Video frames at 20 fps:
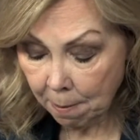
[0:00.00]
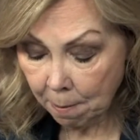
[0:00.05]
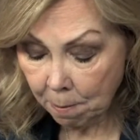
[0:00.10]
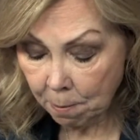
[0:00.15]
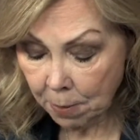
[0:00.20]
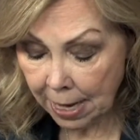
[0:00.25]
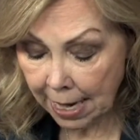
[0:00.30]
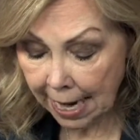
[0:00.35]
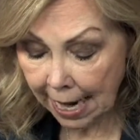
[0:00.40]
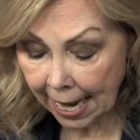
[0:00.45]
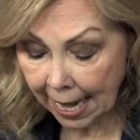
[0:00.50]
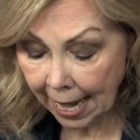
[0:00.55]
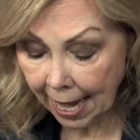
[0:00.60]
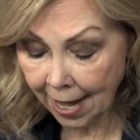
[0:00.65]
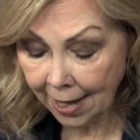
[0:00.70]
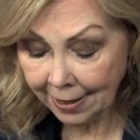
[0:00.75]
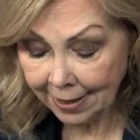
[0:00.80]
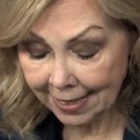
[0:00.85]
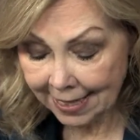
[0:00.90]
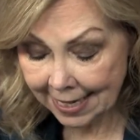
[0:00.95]
But
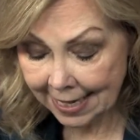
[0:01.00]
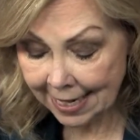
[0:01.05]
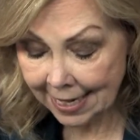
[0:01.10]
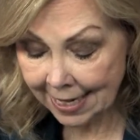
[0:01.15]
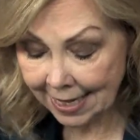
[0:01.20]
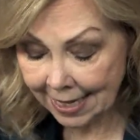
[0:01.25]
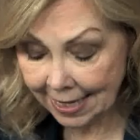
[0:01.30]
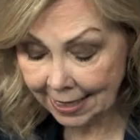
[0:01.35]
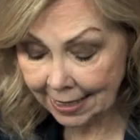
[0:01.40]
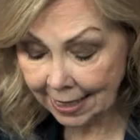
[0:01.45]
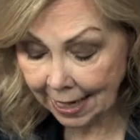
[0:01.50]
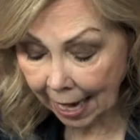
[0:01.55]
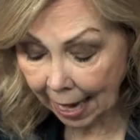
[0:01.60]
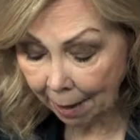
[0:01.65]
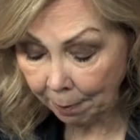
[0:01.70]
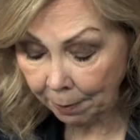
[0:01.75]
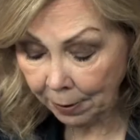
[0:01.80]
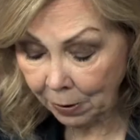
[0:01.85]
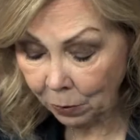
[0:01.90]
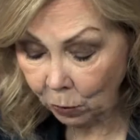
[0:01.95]
how did this
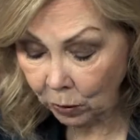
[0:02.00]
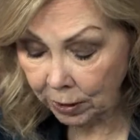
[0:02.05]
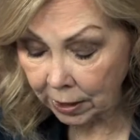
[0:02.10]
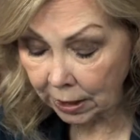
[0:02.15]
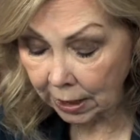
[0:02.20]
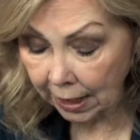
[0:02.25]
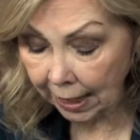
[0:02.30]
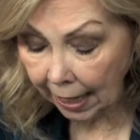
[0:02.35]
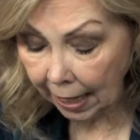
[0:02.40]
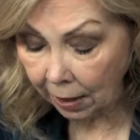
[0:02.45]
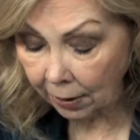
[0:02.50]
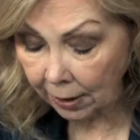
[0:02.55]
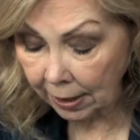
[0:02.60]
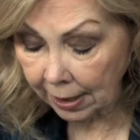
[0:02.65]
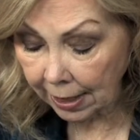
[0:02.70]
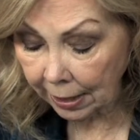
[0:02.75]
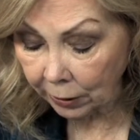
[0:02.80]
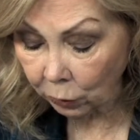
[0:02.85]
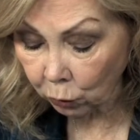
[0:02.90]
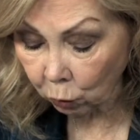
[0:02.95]
happen? Was he counted
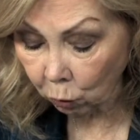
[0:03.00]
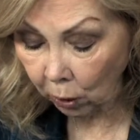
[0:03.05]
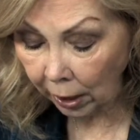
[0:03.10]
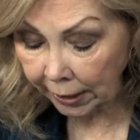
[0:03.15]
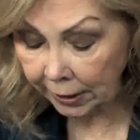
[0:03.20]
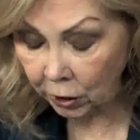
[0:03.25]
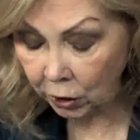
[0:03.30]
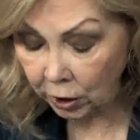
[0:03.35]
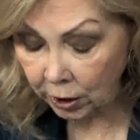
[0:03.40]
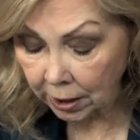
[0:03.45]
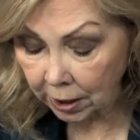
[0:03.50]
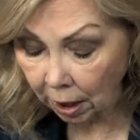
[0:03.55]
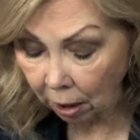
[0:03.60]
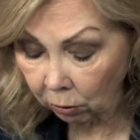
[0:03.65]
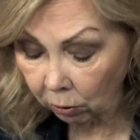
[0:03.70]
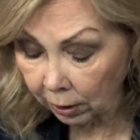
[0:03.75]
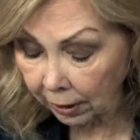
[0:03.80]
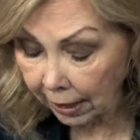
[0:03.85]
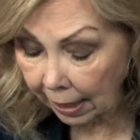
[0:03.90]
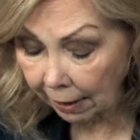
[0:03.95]
as righteous
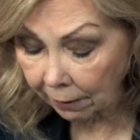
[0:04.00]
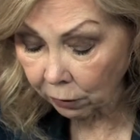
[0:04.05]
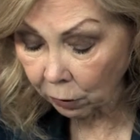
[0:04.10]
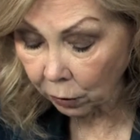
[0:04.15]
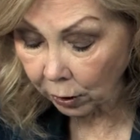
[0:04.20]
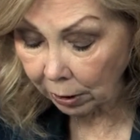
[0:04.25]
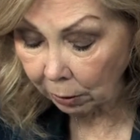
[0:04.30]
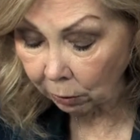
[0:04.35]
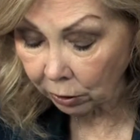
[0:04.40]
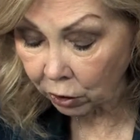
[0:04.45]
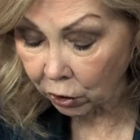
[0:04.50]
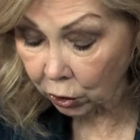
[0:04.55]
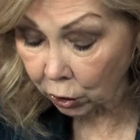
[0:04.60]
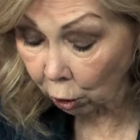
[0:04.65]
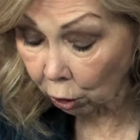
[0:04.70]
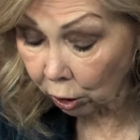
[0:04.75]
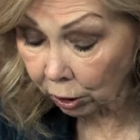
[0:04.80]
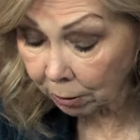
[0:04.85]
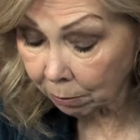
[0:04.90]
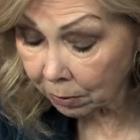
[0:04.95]
only after he was
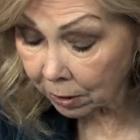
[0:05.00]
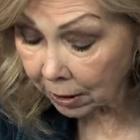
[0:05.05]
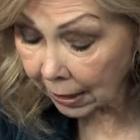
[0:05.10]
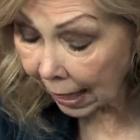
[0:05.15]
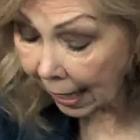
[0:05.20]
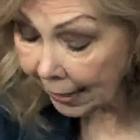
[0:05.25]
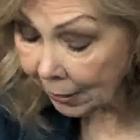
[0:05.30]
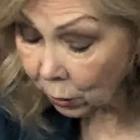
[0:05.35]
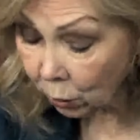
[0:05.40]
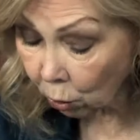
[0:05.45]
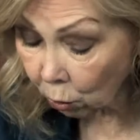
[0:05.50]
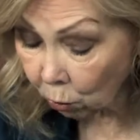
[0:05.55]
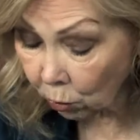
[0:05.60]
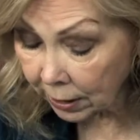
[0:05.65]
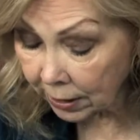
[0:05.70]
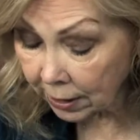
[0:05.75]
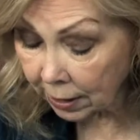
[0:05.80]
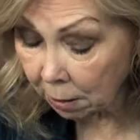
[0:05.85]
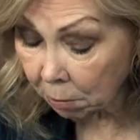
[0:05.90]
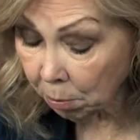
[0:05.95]
circumcised, or
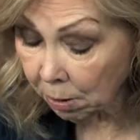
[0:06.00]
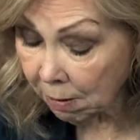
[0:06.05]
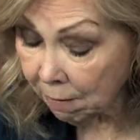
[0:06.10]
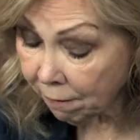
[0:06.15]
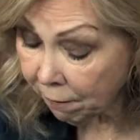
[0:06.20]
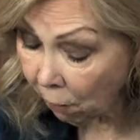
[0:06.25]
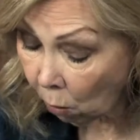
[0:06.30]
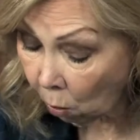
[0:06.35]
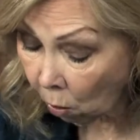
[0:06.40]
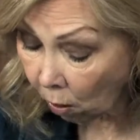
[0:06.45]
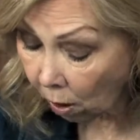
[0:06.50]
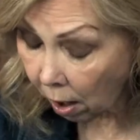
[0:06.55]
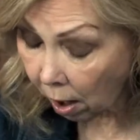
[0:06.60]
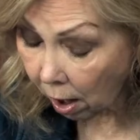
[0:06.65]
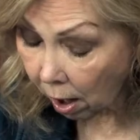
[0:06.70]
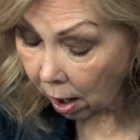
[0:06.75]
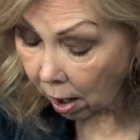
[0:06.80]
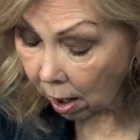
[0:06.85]
was it before?